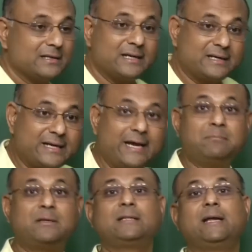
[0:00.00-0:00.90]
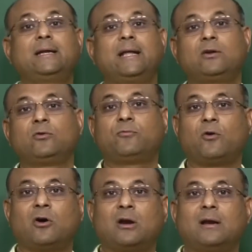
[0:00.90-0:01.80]
the time that they take to
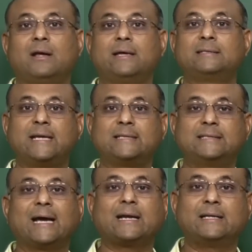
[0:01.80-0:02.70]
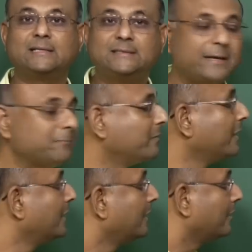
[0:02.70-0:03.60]
fall is exactly the same.
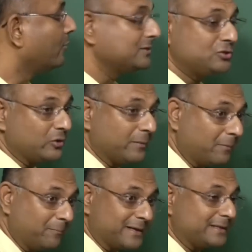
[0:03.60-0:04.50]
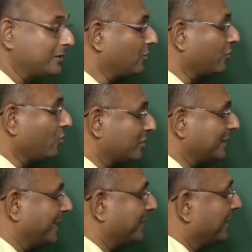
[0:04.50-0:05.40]
Now, once you remember that or know
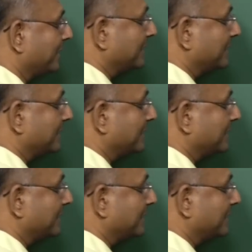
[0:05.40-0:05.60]
that,